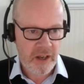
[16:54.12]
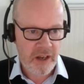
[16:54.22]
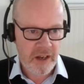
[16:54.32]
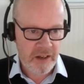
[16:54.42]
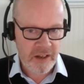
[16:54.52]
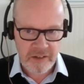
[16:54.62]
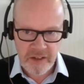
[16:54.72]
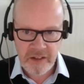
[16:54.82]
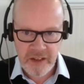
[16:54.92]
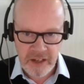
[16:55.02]
at
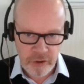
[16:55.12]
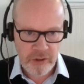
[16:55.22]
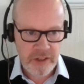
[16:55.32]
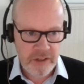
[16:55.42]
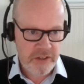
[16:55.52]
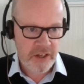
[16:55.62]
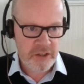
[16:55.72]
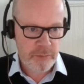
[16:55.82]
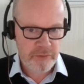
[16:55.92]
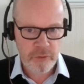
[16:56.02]
that earlier
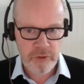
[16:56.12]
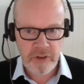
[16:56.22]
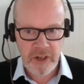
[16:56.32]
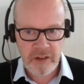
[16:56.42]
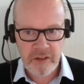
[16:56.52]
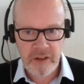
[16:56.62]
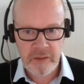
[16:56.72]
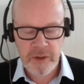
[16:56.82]
stage before you get there.